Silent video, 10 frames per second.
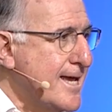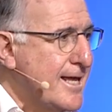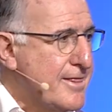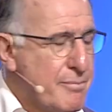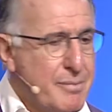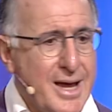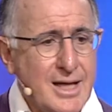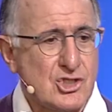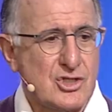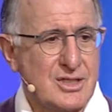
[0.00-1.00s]
And the
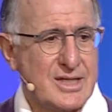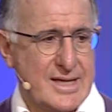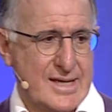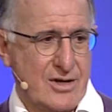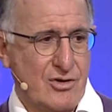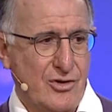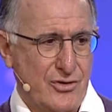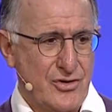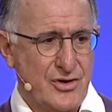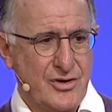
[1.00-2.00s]
badge that he had
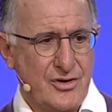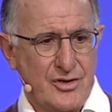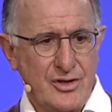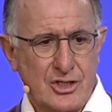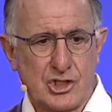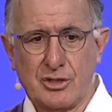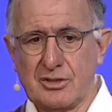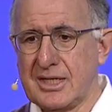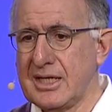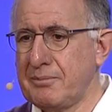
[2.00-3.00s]
on showed
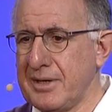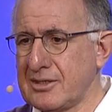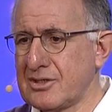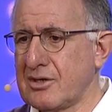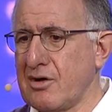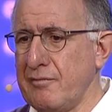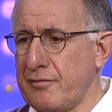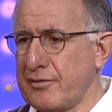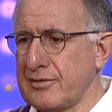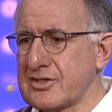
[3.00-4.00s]
that he'd been to the
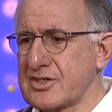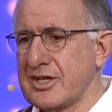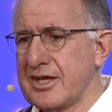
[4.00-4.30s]
conference.